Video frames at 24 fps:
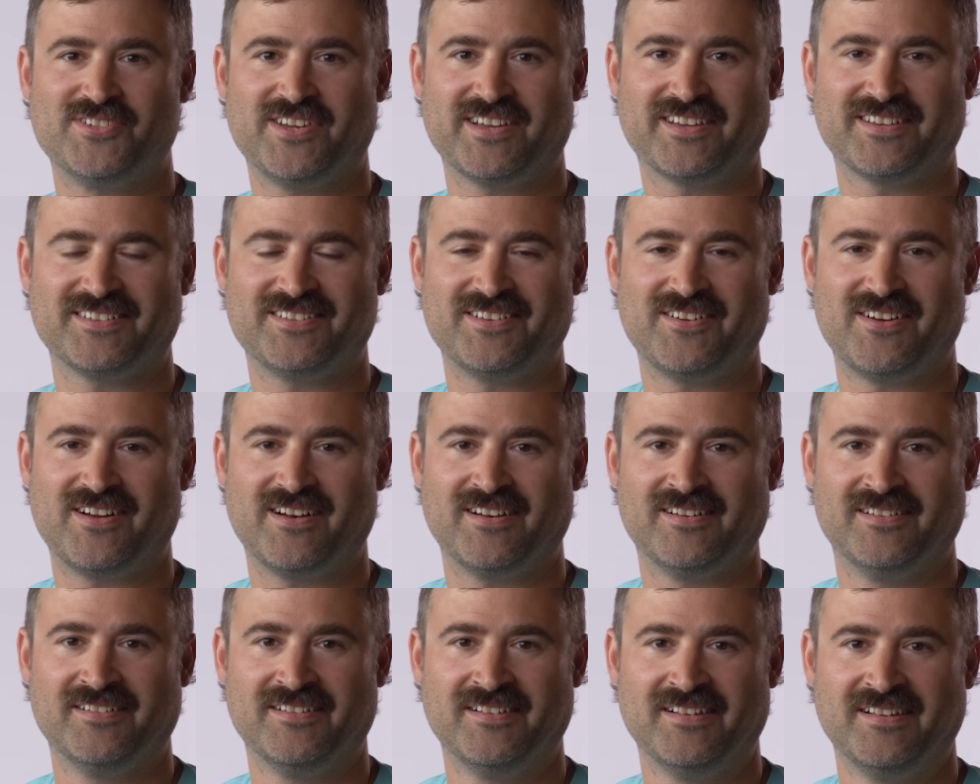at
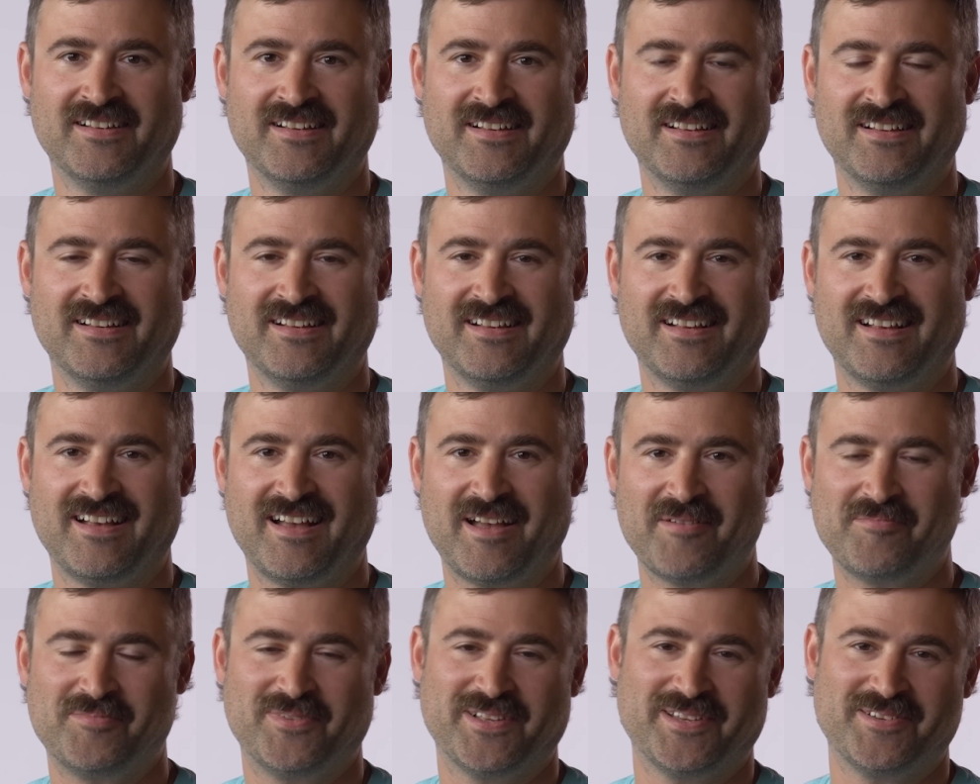guitar.
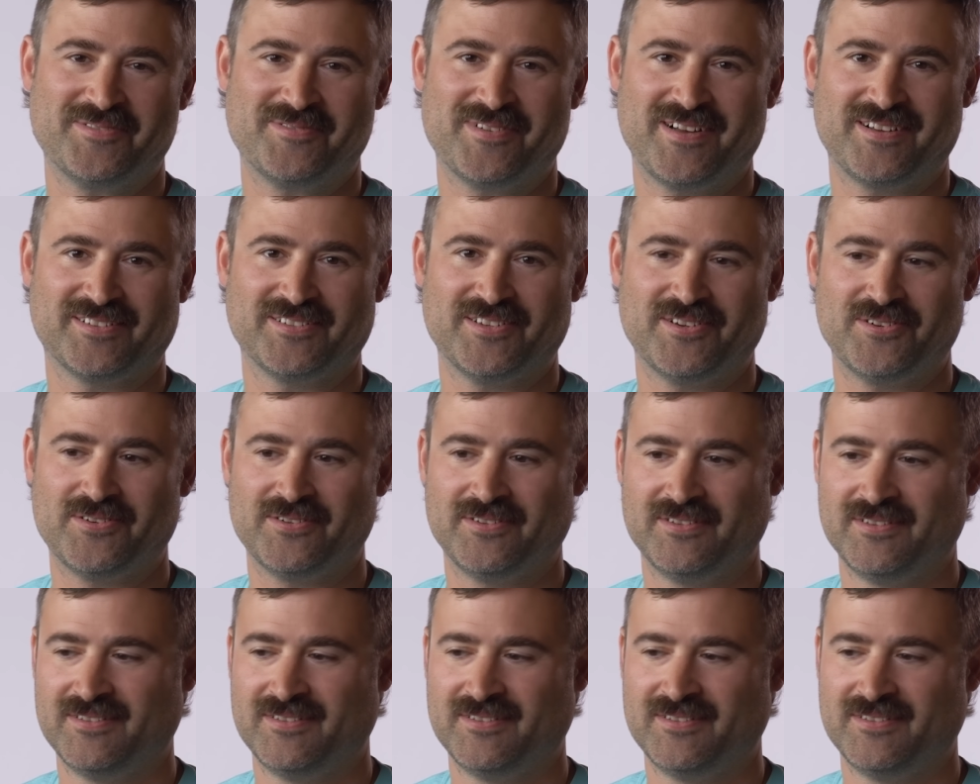I played a wrong note.